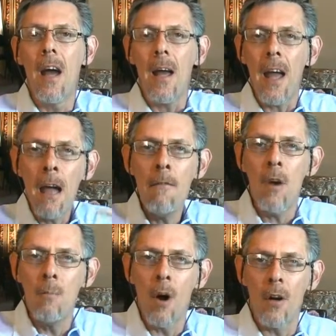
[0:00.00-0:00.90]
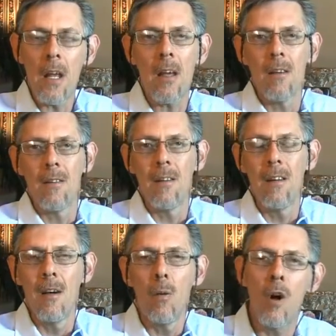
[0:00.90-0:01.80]
everybody
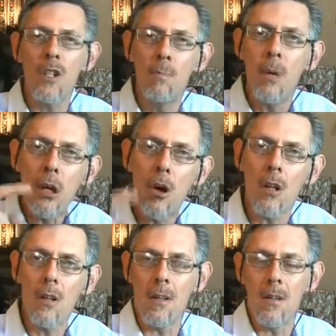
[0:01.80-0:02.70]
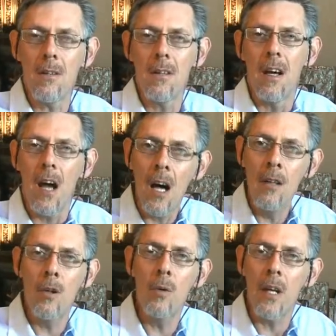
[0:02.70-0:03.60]
was begotten
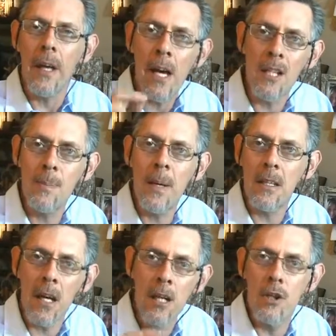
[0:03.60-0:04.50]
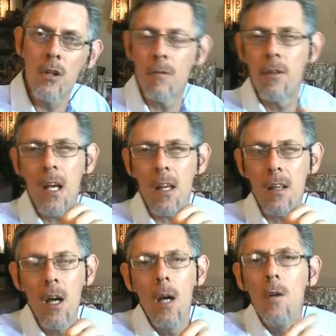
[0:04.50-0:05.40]
unto the expectation of death.